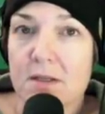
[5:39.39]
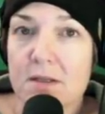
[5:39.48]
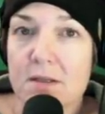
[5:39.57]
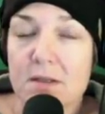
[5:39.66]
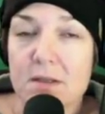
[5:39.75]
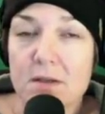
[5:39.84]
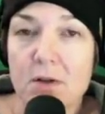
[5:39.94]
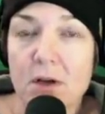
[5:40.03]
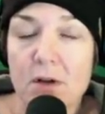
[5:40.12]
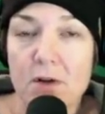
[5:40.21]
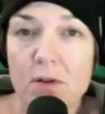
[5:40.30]
it's a
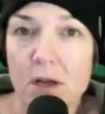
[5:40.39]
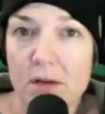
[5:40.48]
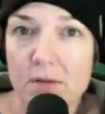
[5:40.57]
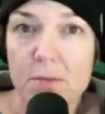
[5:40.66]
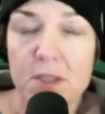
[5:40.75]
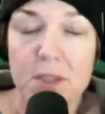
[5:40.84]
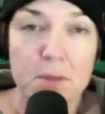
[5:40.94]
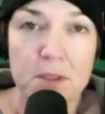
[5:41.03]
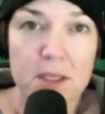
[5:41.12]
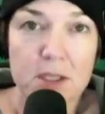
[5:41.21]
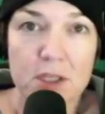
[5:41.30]
lot of
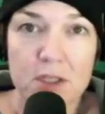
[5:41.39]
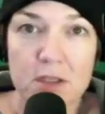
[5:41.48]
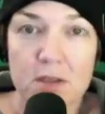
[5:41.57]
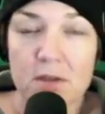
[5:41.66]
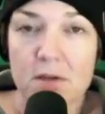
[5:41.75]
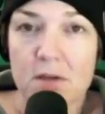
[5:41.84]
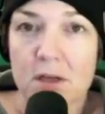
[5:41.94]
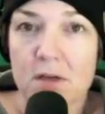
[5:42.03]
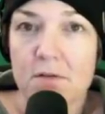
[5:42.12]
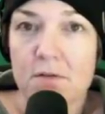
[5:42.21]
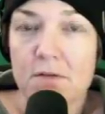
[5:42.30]
manipulation, a
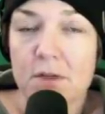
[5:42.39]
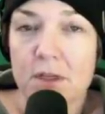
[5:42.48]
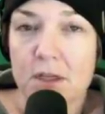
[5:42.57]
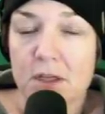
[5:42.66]
lot of